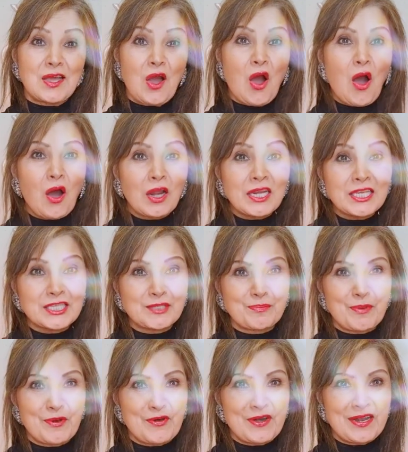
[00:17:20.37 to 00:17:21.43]
Holy
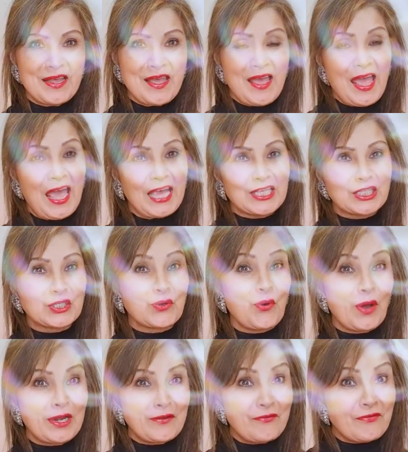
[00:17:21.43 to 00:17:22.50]
Spirit has
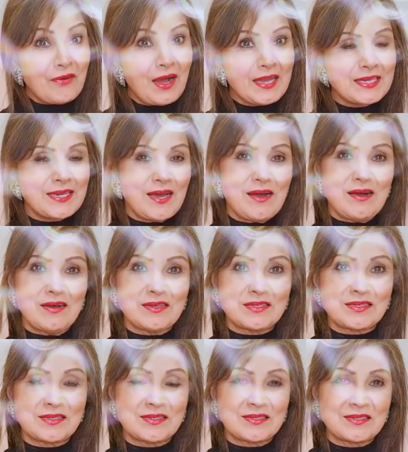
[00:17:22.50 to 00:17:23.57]
qualified
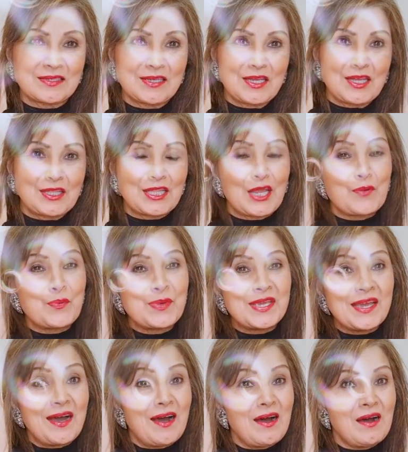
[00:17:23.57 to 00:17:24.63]
us that
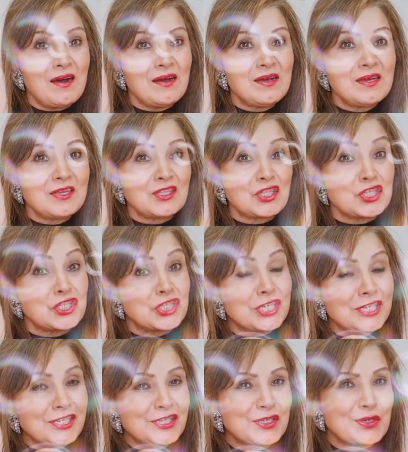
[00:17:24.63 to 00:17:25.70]
we are the
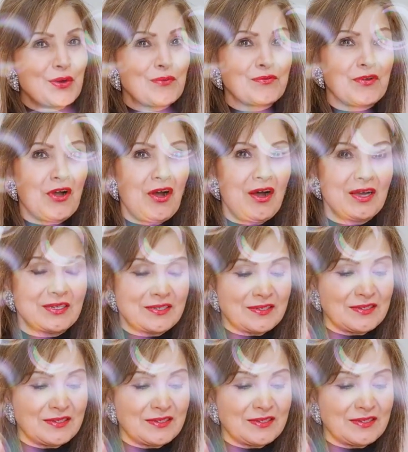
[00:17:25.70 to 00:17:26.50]
children of God.